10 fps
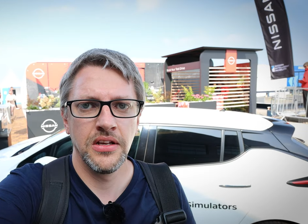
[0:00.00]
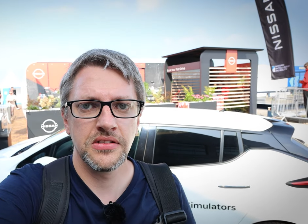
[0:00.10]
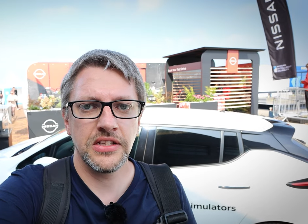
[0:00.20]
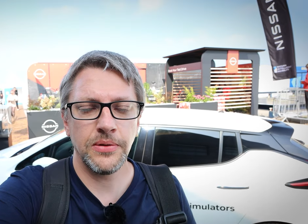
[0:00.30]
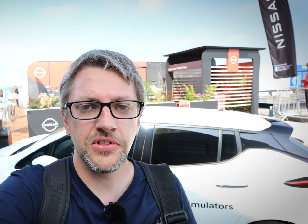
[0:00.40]

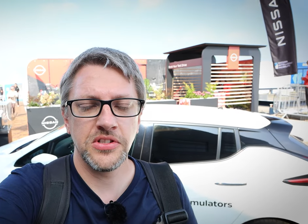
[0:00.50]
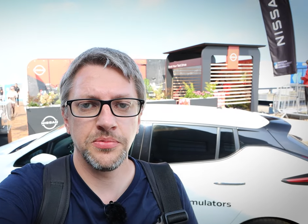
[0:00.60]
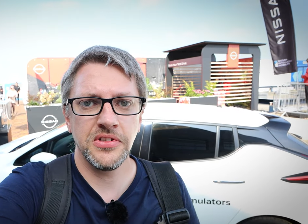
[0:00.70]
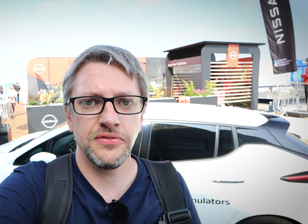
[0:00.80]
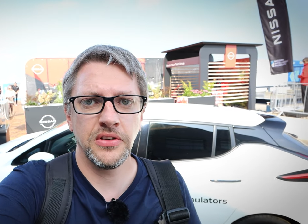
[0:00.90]
So that was just a
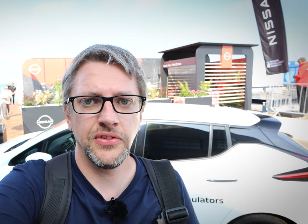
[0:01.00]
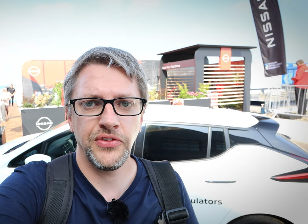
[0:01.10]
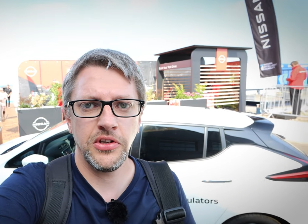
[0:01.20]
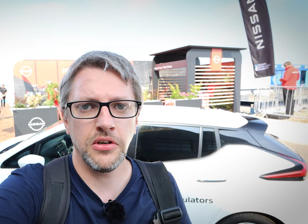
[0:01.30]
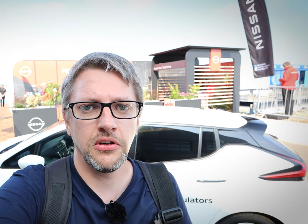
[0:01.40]
brief
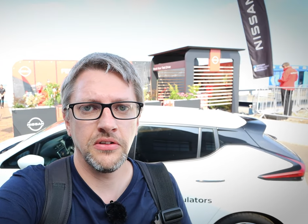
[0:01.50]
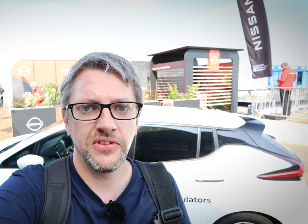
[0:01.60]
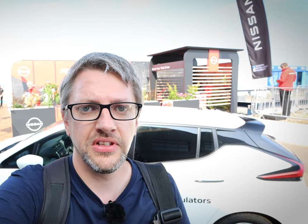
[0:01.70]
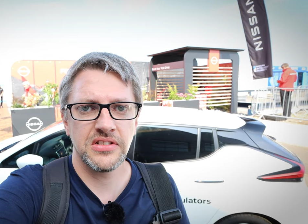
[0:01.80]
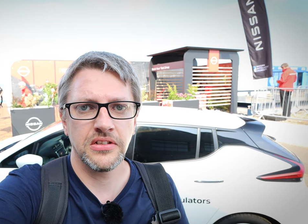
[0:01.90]
overview
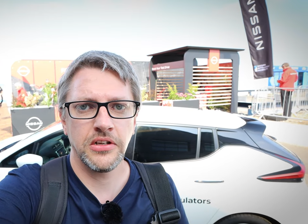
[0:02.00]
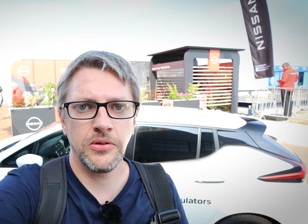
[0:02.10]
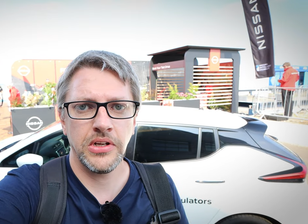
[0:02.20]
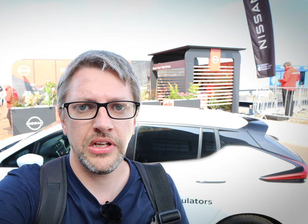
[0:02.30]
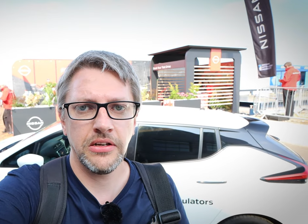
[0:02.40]
of the Nissan Ariya